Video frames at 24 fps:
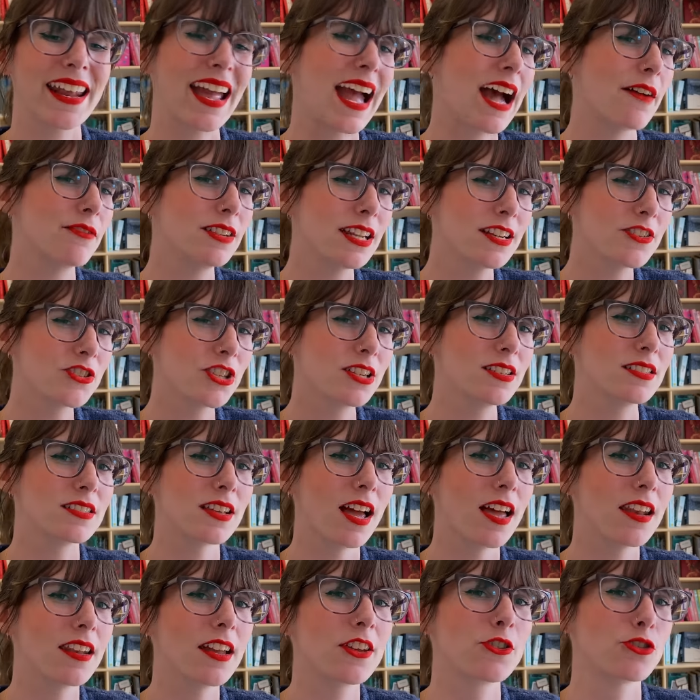I haven't actually
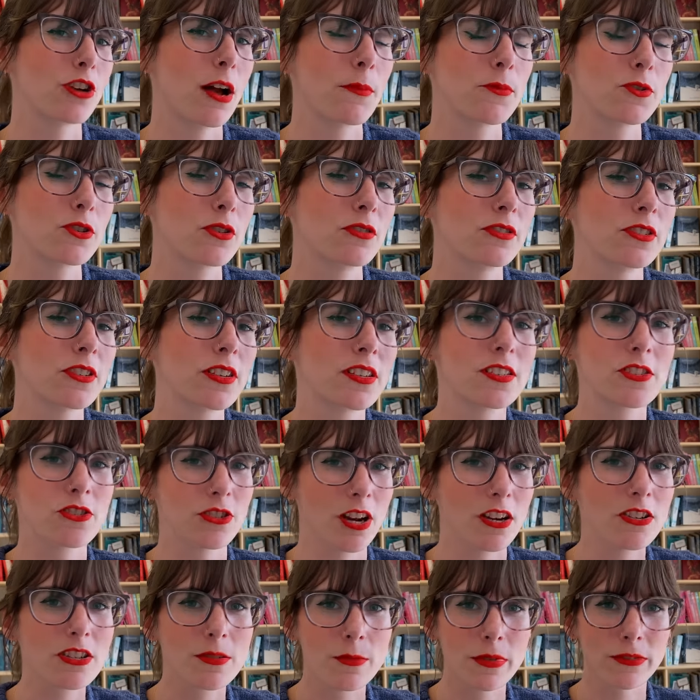done a drop shoulder
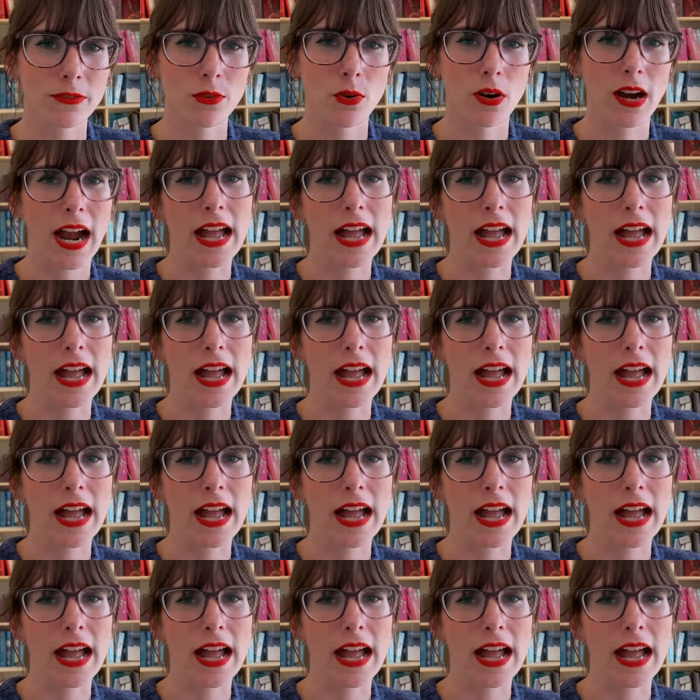construction before.